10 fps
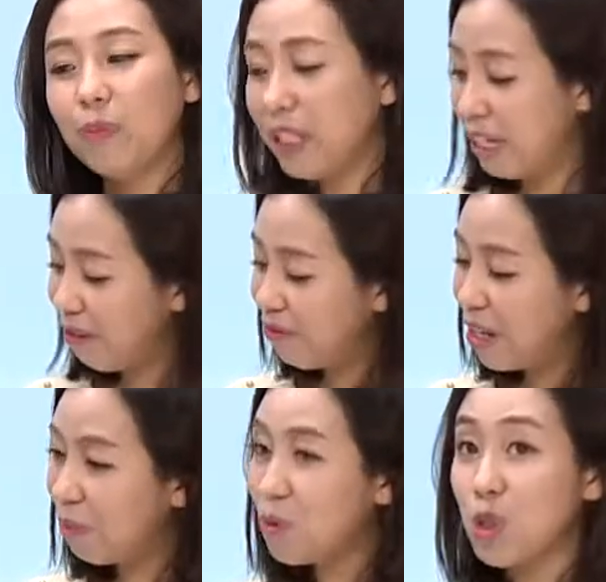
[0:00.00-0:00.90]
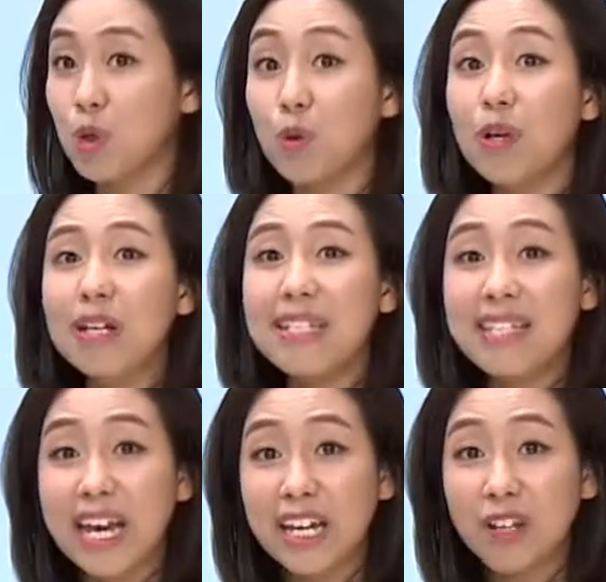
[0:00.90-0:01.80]
give them to
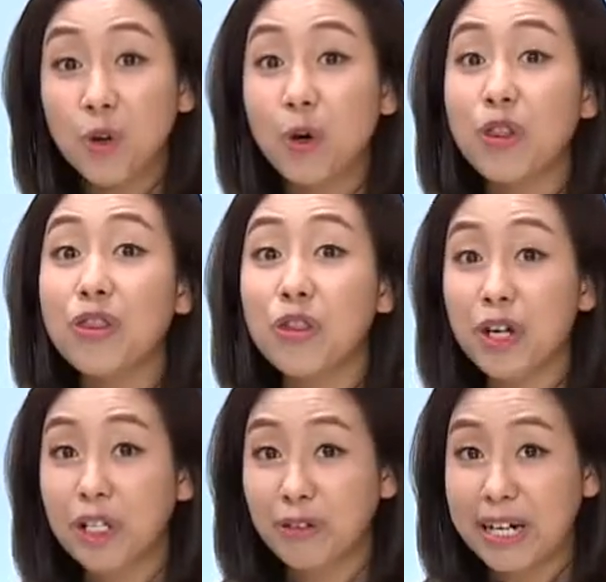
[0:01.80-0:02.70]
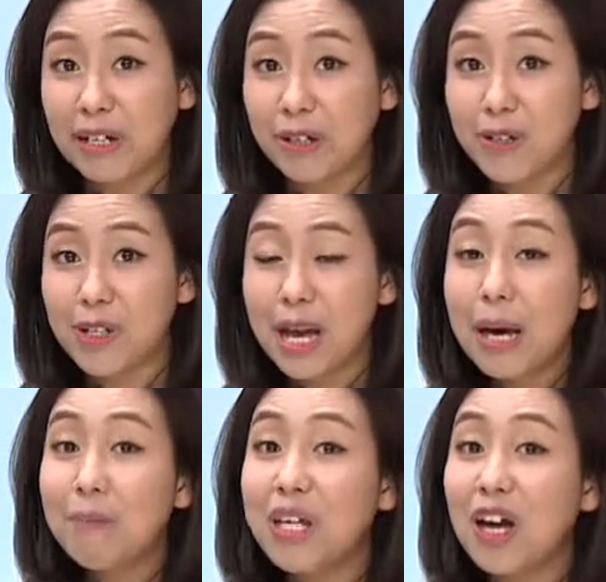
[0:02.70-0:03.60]
second or third graders
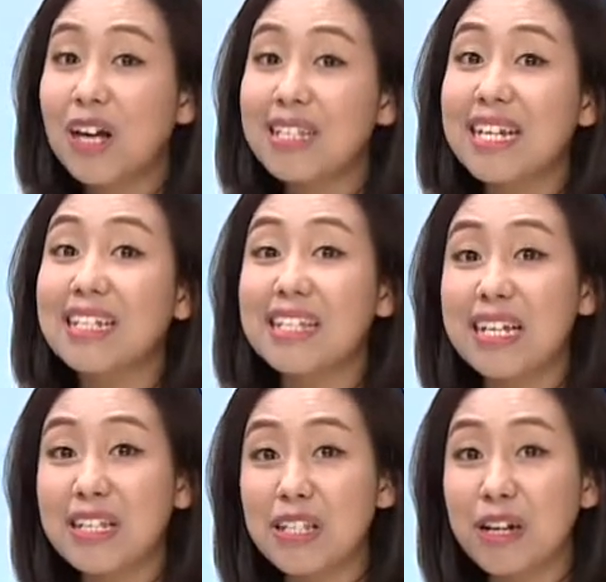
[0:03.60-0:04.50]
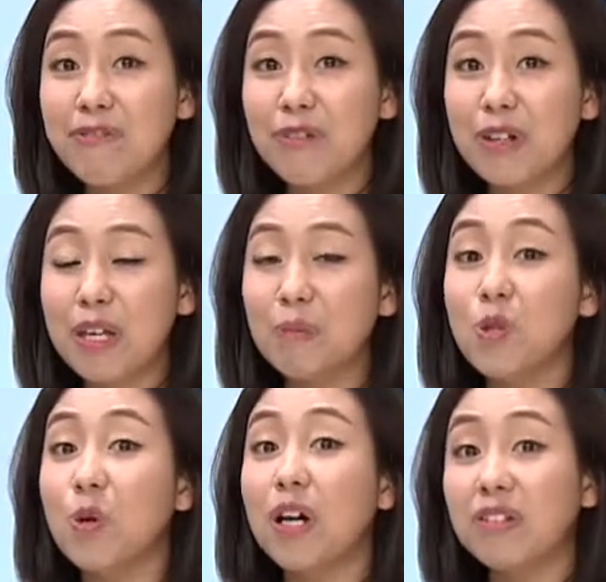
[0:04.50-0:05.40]
because it's easier for them
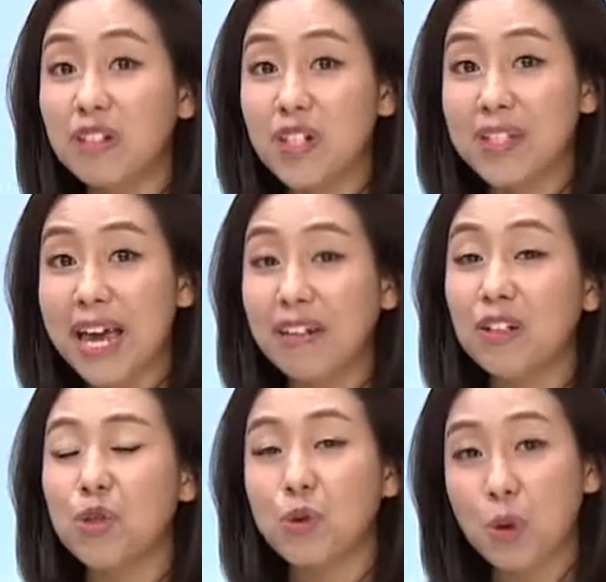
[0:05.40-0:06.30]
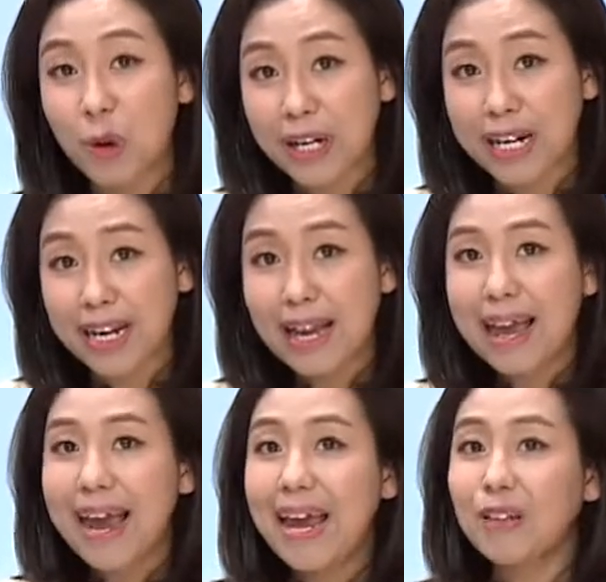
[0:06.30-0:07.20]
to understand the story
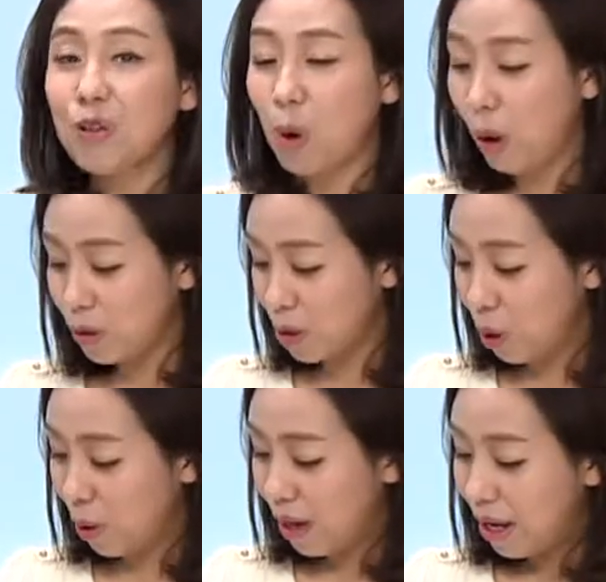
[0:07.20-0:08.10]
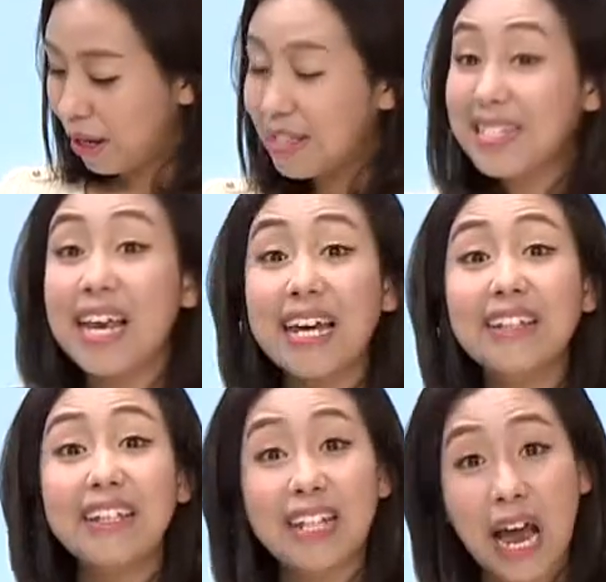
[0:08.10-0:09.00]
and to also say
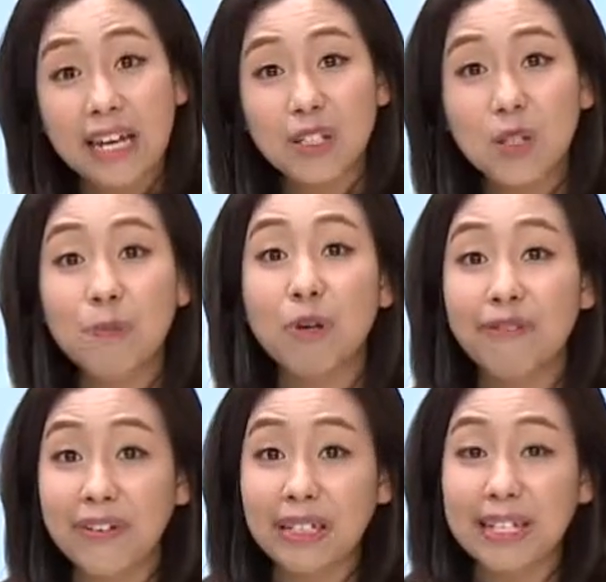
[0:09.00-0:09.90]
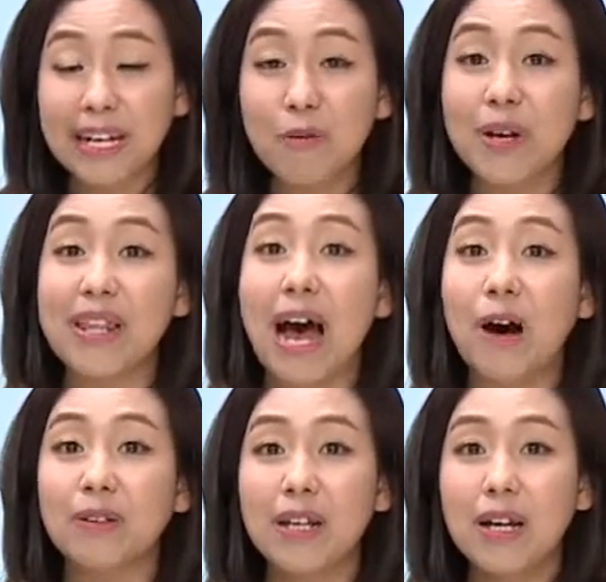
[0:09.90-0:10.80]
the lines perfectly
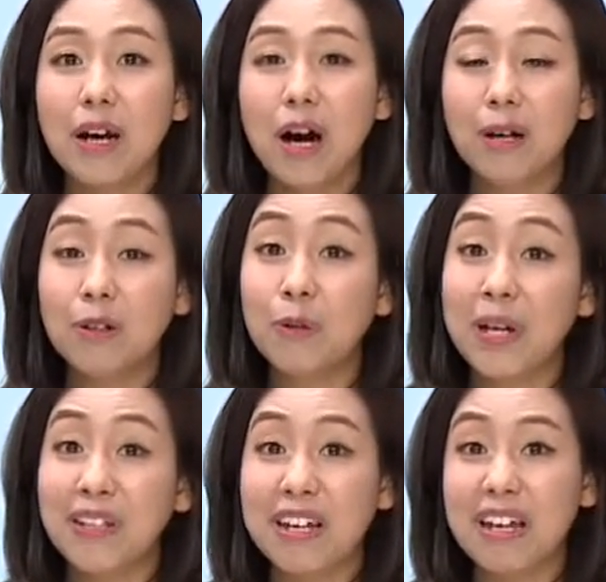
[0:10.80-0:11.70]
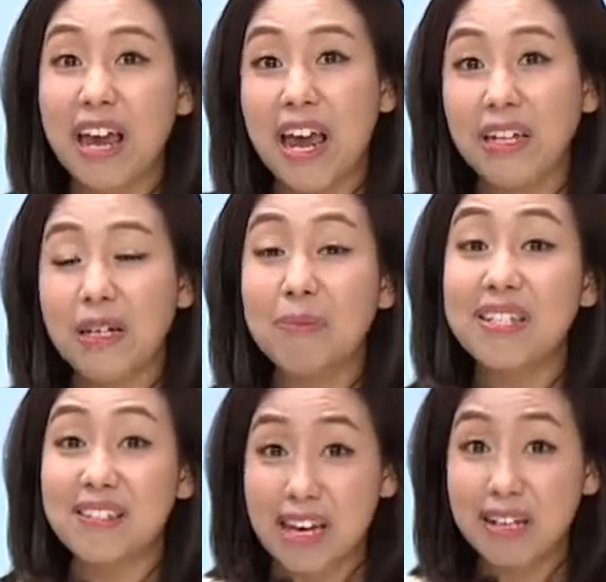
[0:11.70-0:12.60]
without committing any
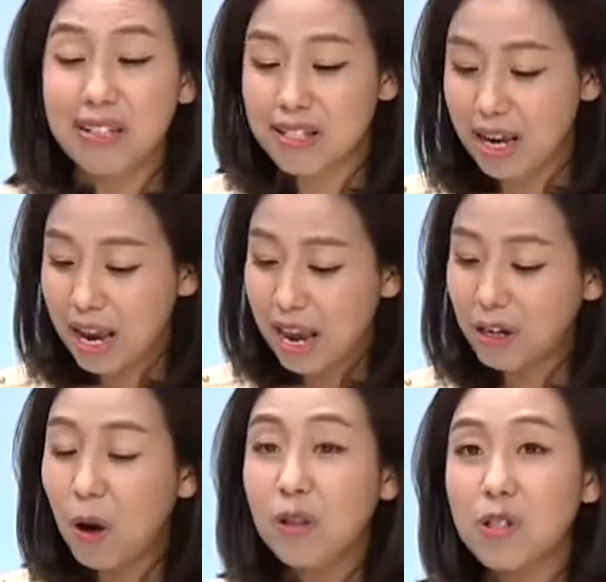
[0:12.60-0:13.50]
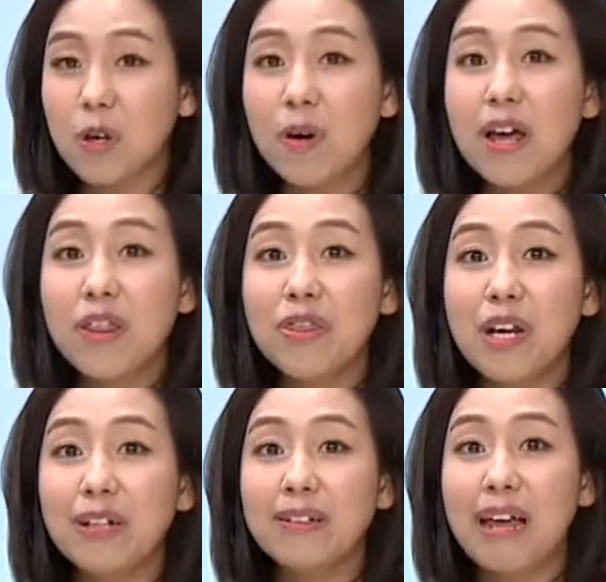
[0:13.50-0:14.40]
mistakes. And also
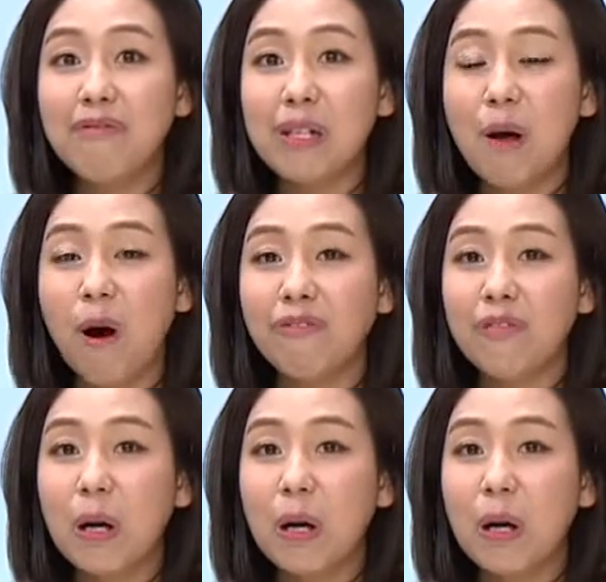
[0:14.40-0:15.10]
their level of